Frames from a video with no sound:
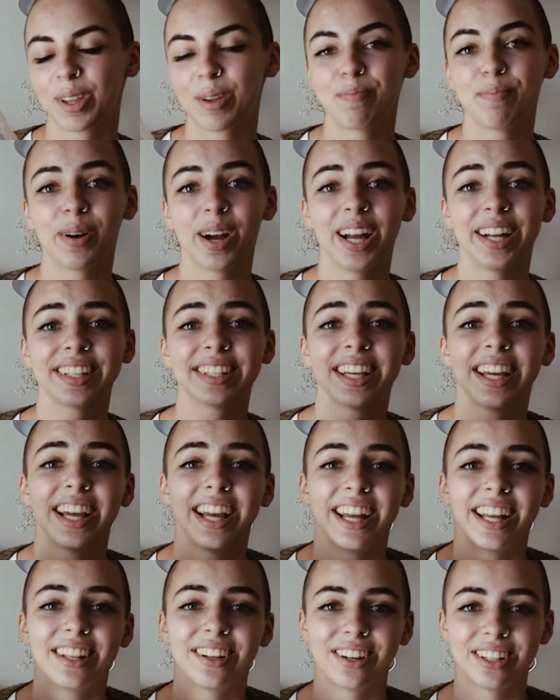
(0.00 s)
but
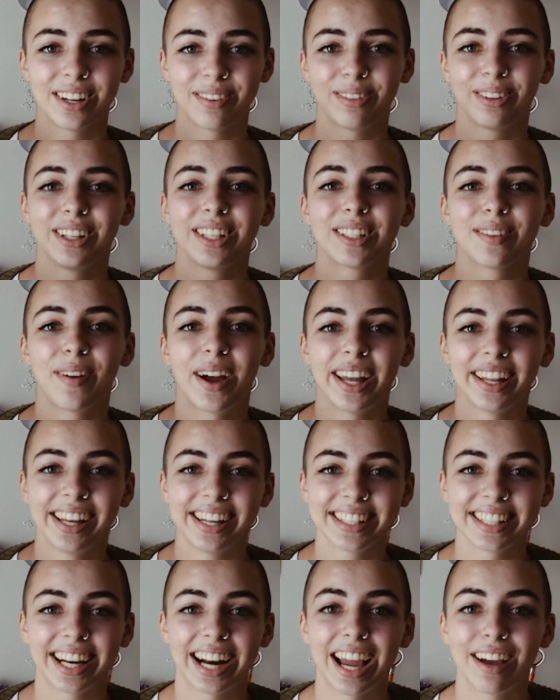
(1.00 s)
there are definitely some
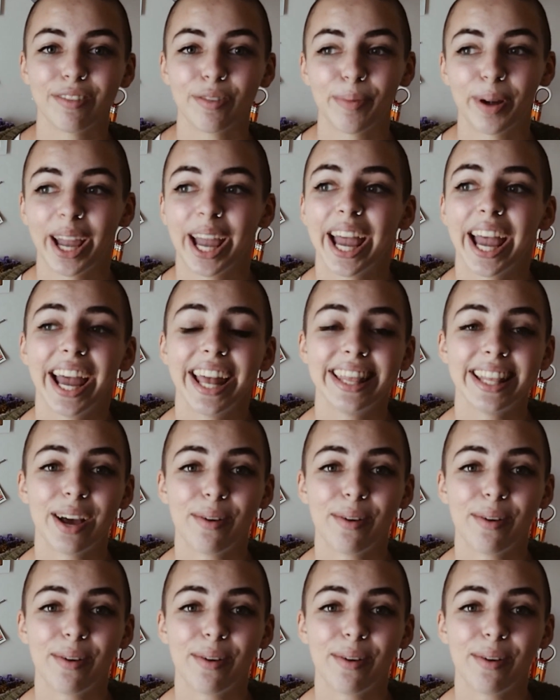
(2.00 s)
highlights that I have in my head